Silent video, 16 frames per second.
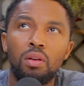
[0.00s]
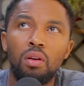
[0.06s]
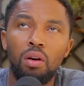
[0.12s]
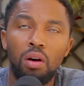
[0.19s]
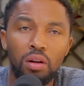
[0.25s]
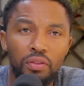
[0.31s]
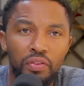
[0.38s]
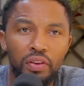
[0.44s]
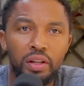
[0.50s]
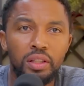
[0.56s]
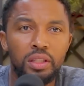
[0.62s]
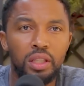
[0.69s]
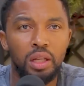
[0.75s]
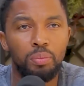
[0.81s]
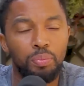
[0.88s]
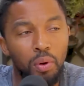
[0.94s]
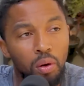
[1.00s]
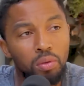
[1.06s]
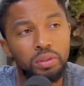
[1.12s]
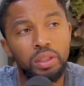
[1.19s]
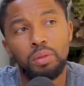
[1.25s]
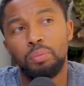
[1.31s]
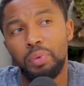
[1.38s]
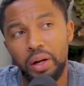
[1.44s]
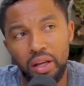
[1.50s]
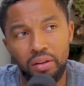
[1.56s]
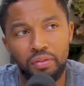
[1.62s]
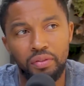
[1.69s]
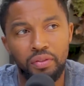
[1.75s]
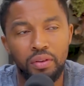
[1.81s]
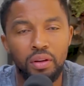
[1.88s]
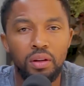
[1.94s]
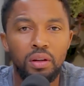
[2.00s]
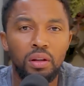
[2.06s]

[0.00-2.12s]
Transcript: confident and bold and brave